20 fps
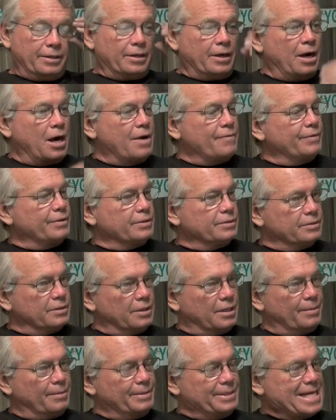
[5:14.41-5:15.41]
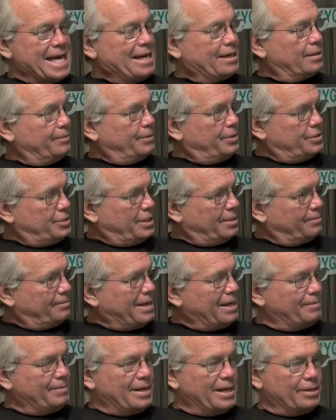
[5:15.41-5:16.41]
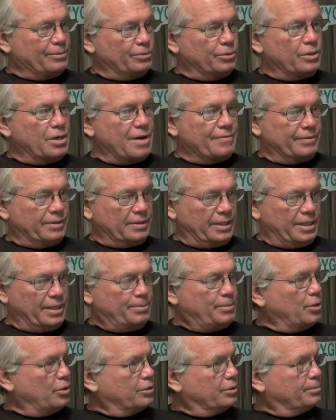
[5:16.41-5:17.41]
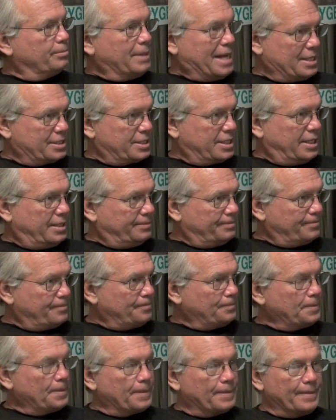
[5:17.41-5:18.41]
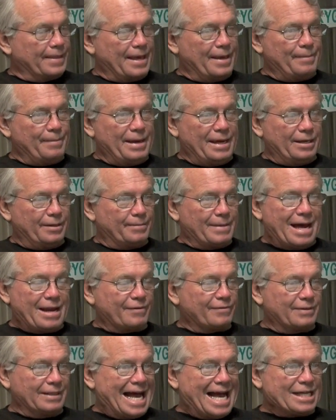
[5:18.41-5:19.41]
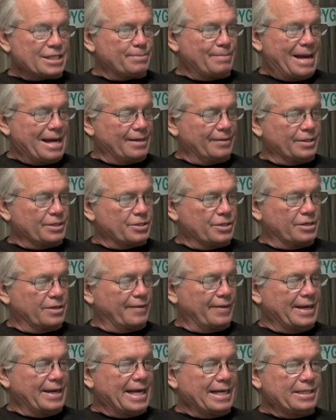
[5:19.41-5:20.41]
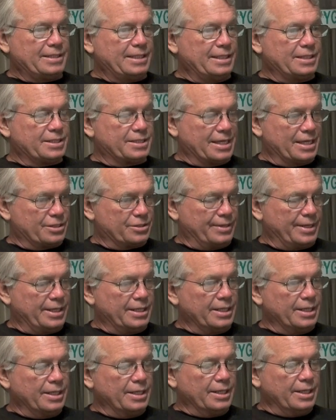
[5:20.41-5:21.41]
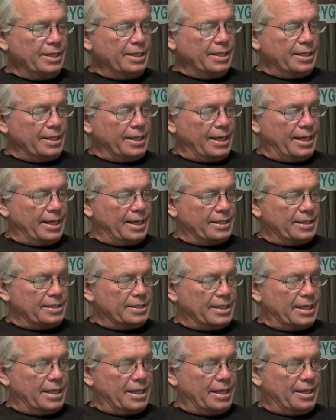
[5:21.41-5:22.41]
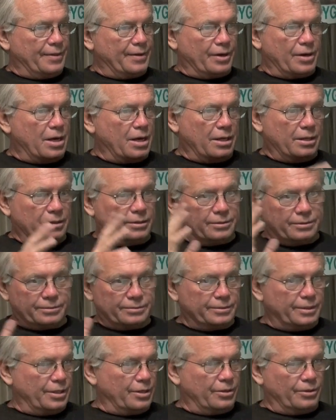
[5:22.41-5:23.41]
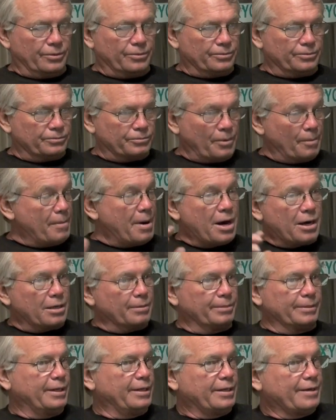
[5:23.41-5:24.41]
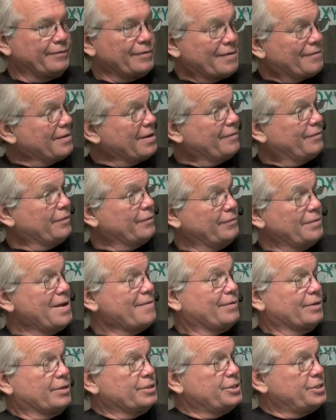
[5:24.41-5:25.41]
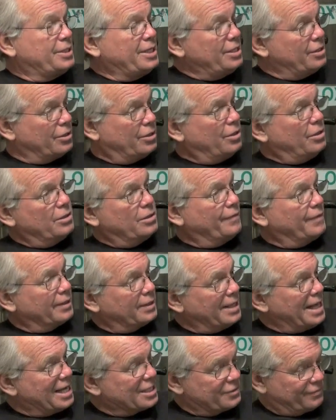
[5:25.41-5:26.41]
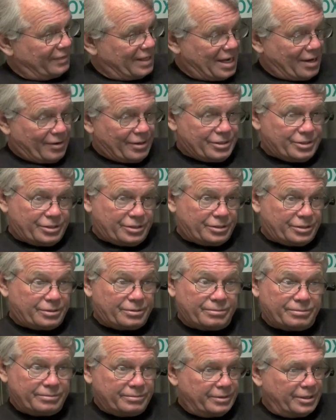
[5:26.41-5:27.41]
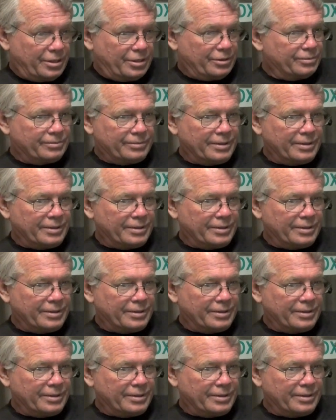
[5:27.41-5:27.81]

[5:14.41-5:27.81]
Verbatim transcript: in the Harvard Botanical Museum, made by Rudolf and Leopold Blaschka. They made them out of glass back at the turn of the 19th century, and uh, they're all, you know, remarkably. If, you have never seen or heard of the glass flowers, you know,